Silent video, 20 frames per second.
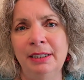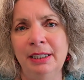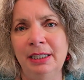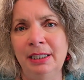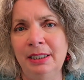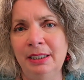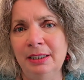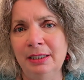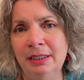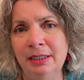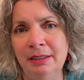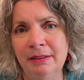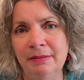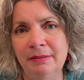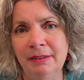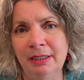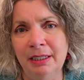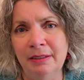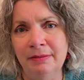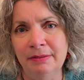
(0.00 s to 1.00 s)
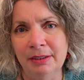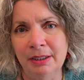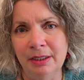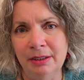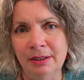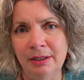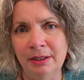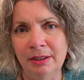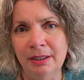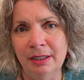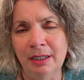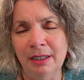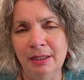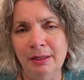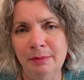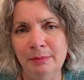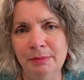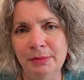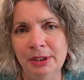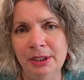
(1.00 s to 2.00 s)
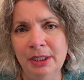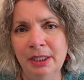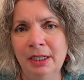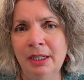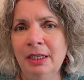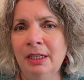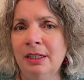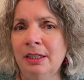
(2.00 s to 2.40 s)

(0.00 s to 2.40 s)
adhesive left on your gums,